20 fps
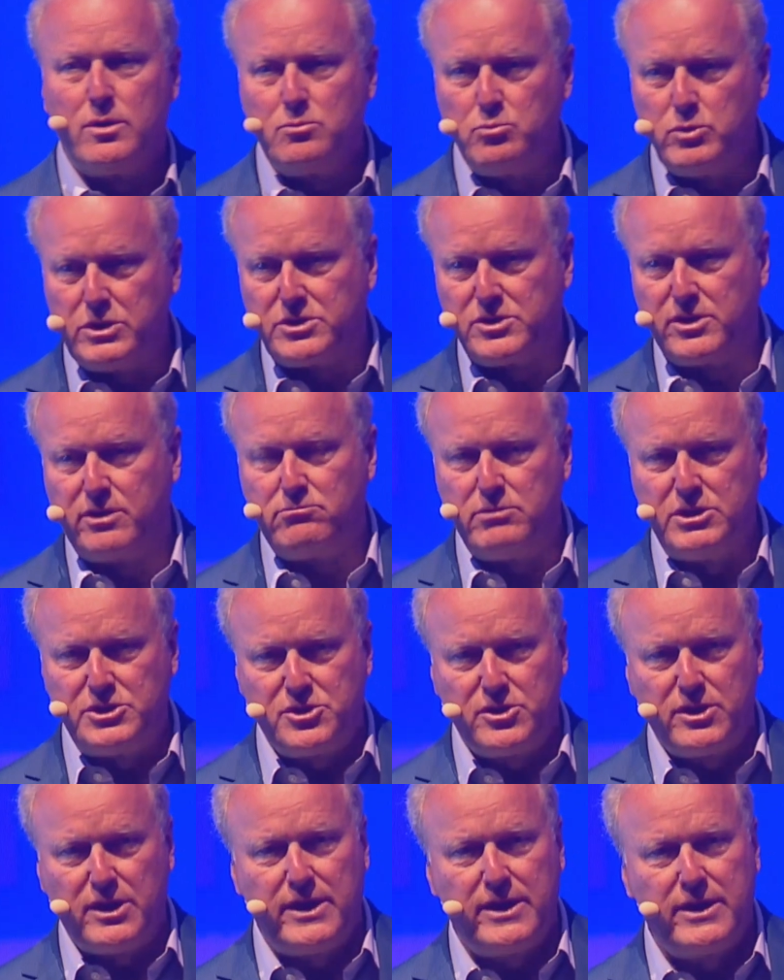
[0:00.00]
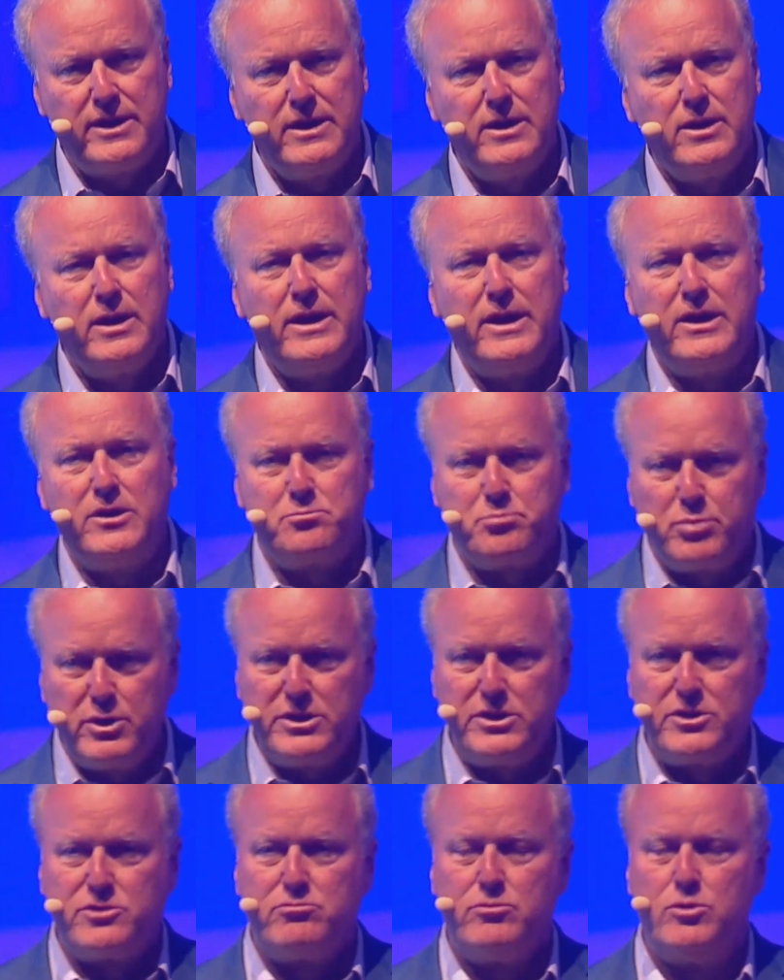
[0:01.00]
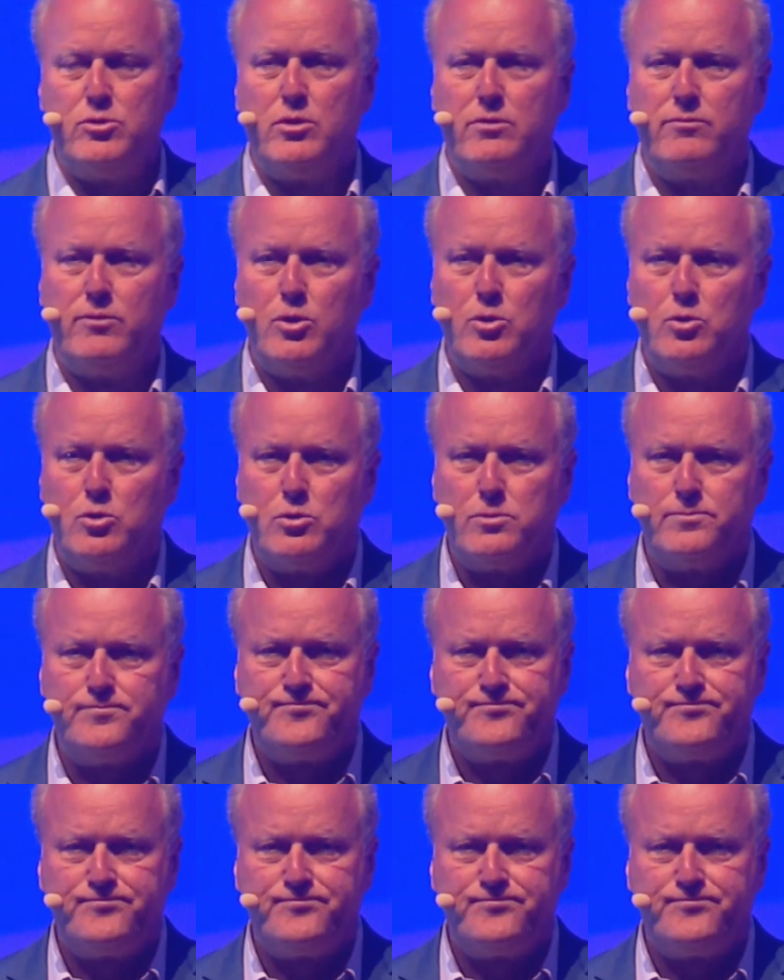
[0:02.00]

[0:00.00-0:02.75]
which originally is British rule of law.